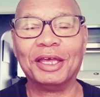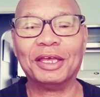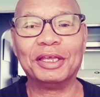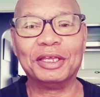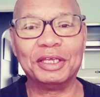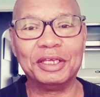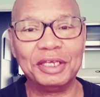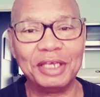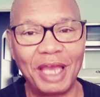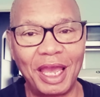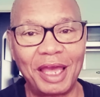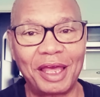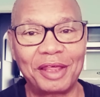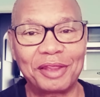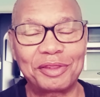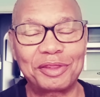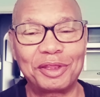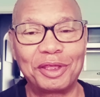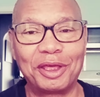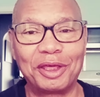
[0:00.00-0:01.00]

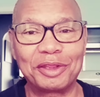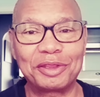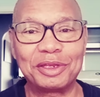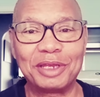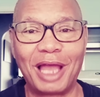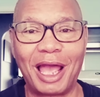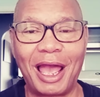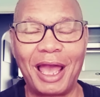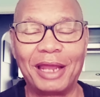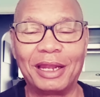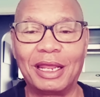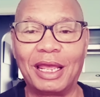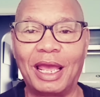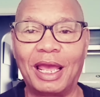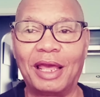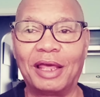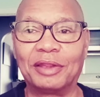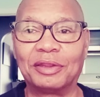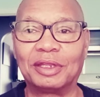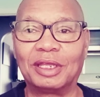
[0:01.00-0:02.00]
Yes, it's not
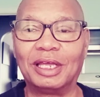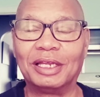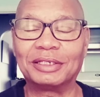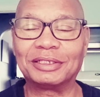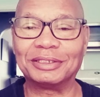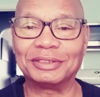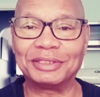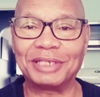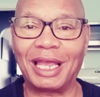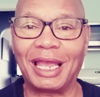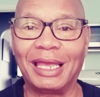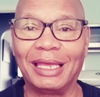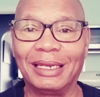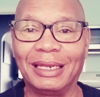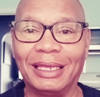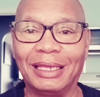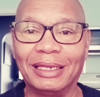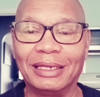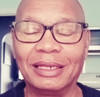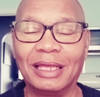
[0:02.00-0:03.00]
as
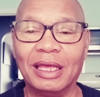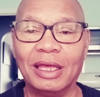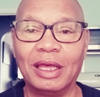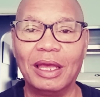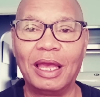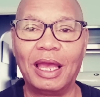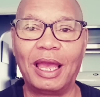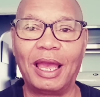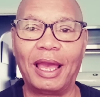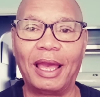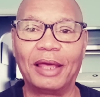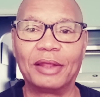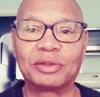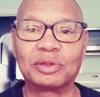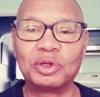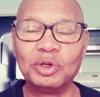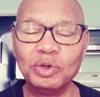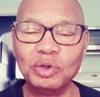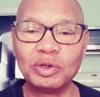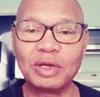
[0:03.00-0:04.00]
entertaining
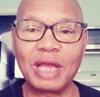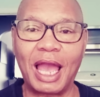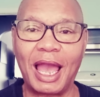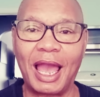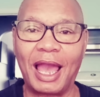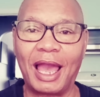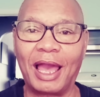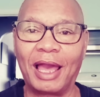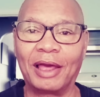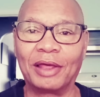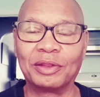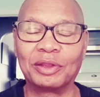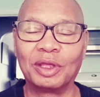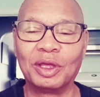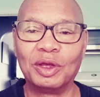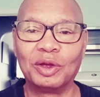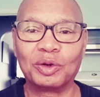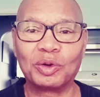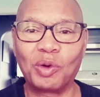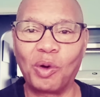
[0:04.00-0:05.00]
as two guys
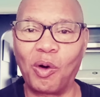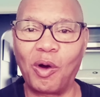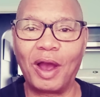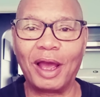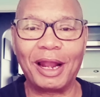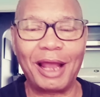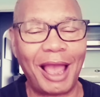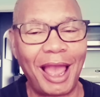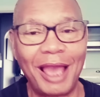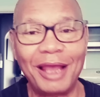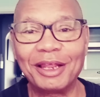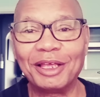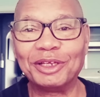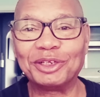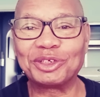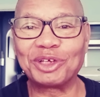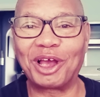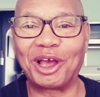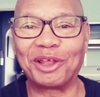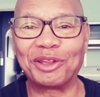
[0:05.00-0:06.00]
going at
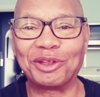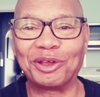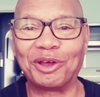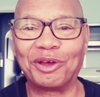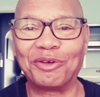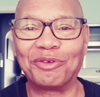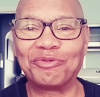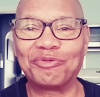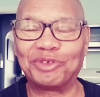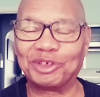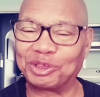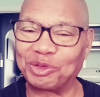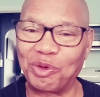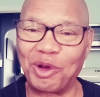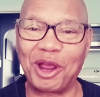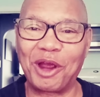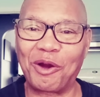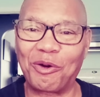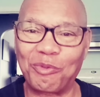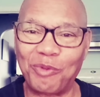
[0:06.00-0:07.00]
each other for
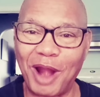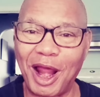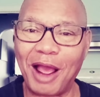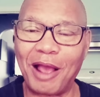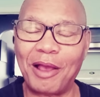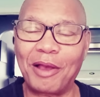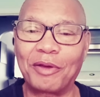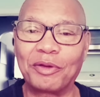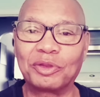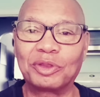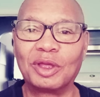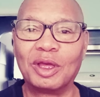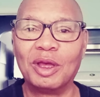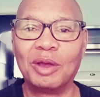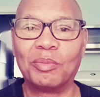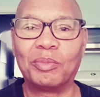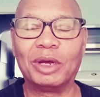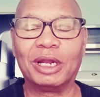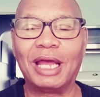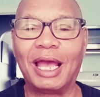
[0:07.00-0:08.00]
12 rounds,
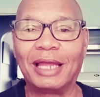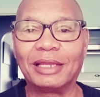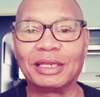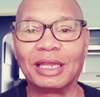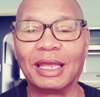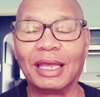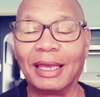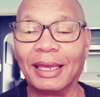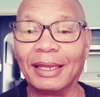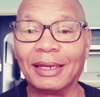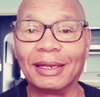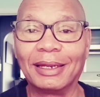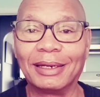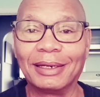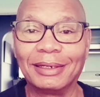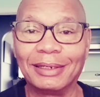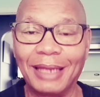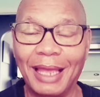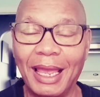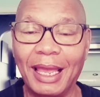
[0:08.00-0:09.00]
but at the end of
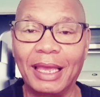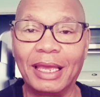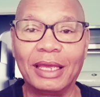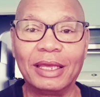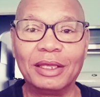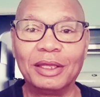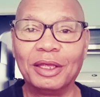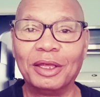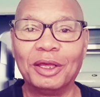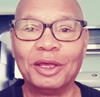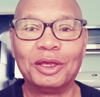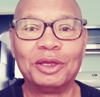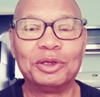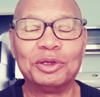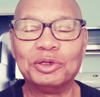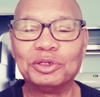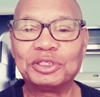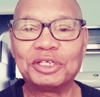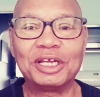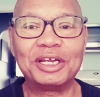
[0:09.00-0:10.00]
the day,
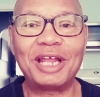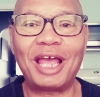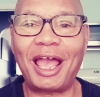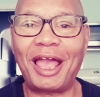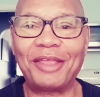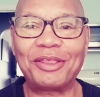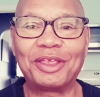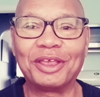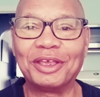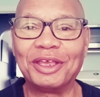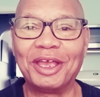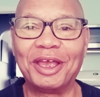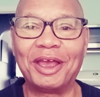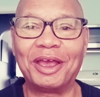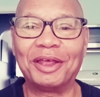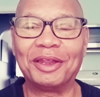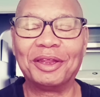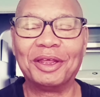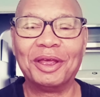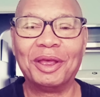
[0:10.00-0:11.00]
you shouldn't have to
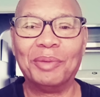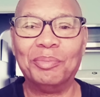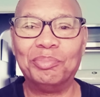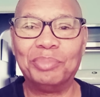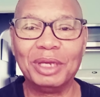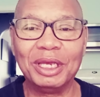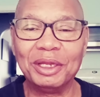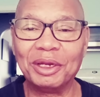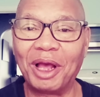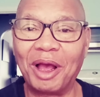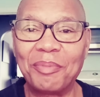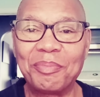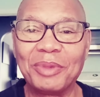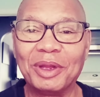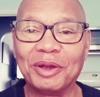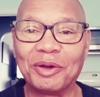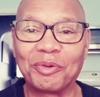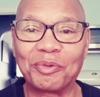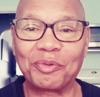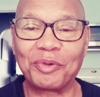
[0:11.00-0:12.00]
get beat up
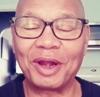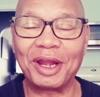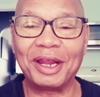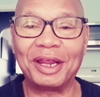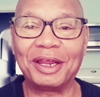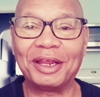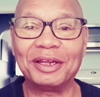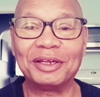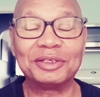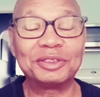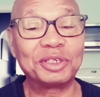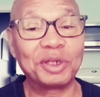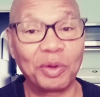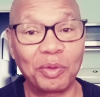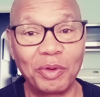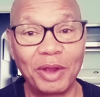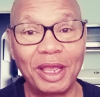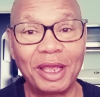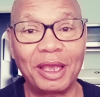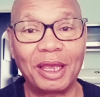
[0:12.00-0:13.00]
in the ring to
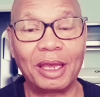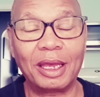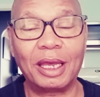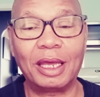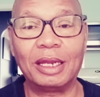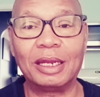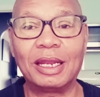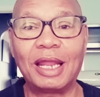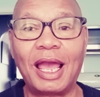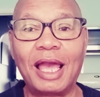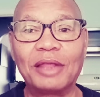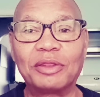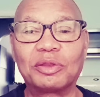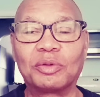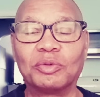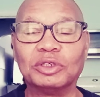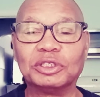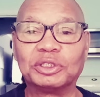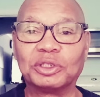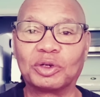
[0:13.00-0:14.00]
win. And
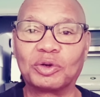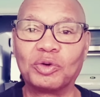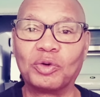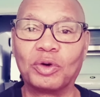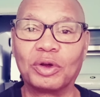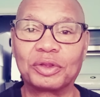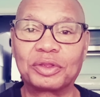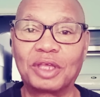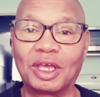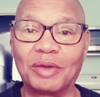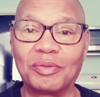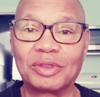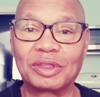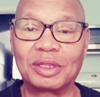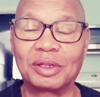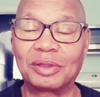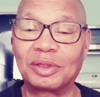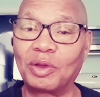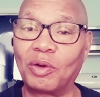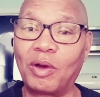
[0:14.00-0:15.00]
that's what Shakur
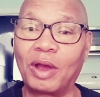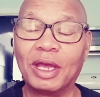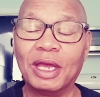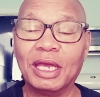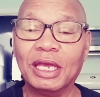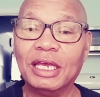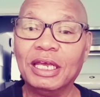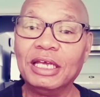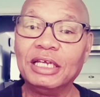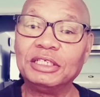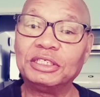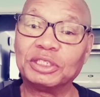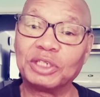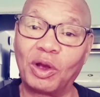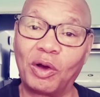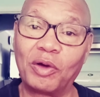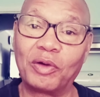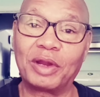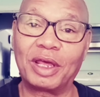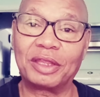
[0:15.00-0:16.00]
Stevenson's doing. He
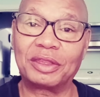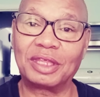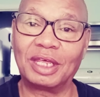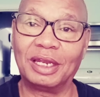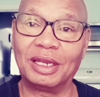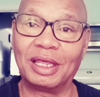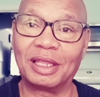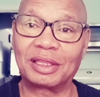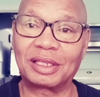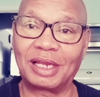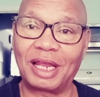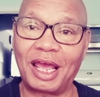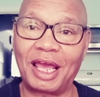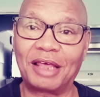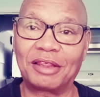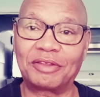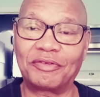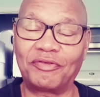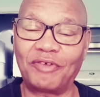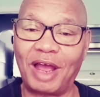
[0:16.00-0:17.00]
showed us in this
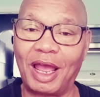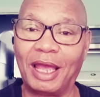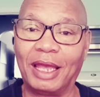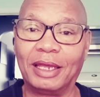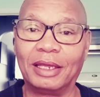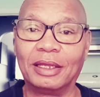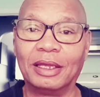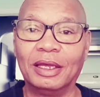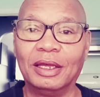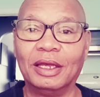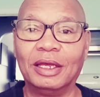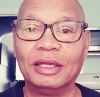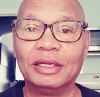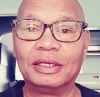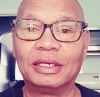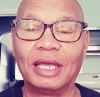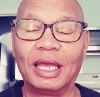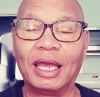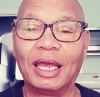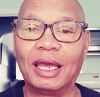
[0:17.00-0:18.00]
last fight
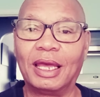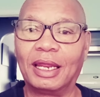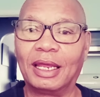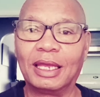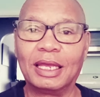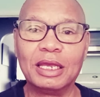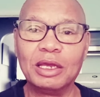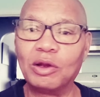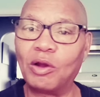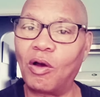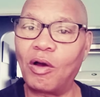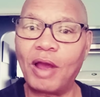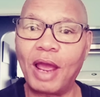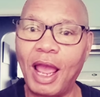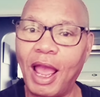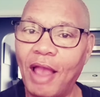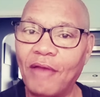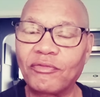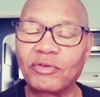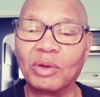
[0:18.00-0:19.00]
that he don't
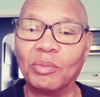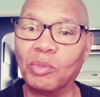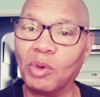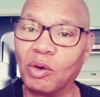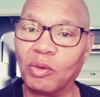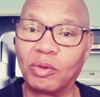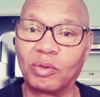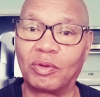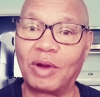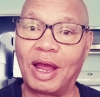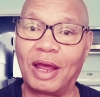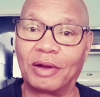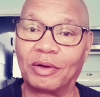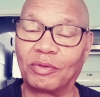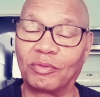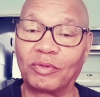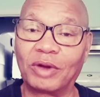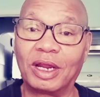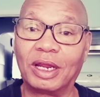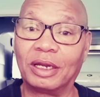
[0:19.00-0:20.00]
have to move around
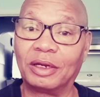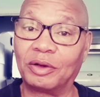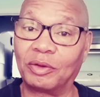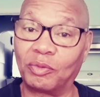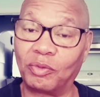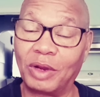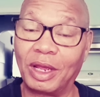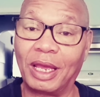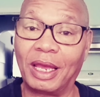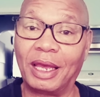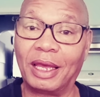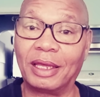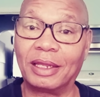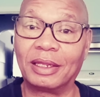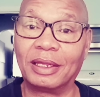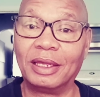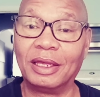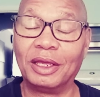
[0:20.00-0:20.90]
the ring to win.